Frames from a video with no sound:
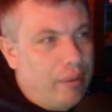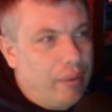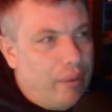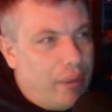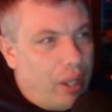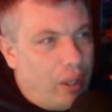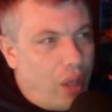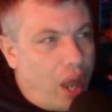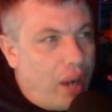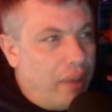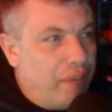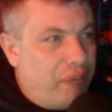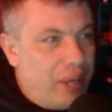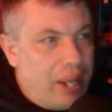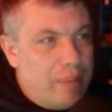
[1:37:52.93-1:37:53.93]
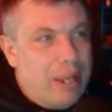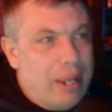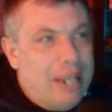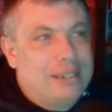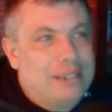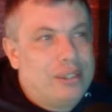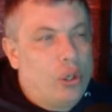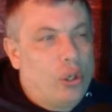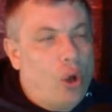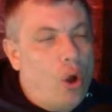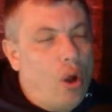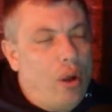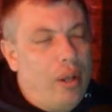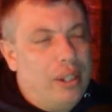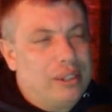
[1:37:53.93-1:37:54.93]
a lot of the fan base,
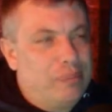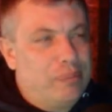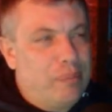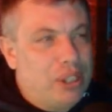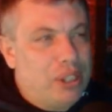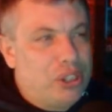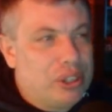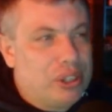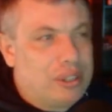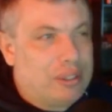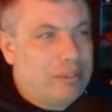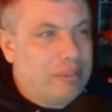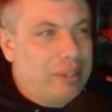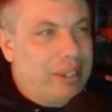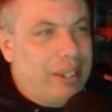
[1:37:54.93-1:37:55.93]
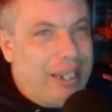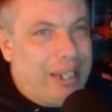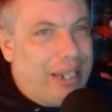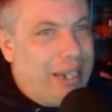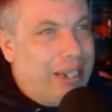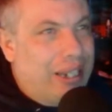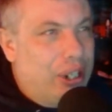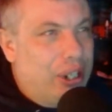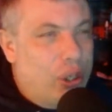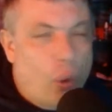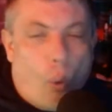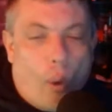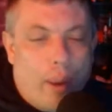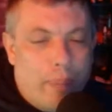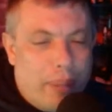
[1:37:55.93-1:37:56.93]
as much as he can
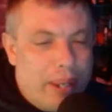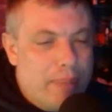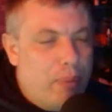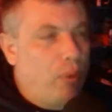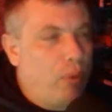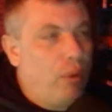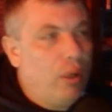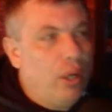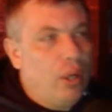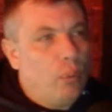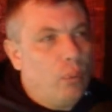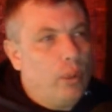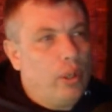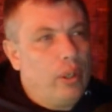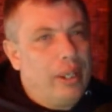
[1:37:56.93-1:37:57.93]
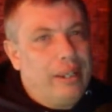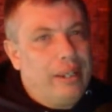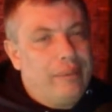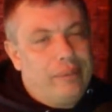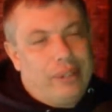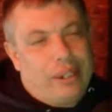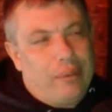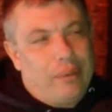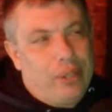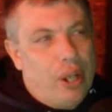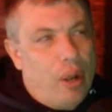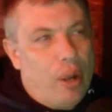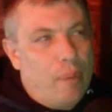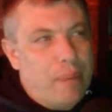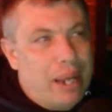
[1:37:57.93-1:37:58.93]
annoy people, really,
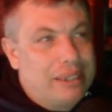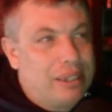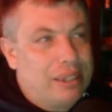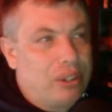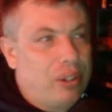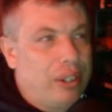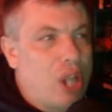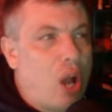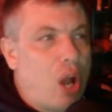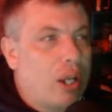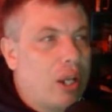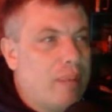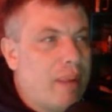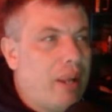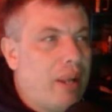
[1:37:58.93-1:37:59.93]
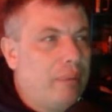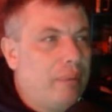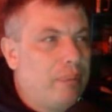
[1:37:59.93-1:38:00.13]
basically talking about,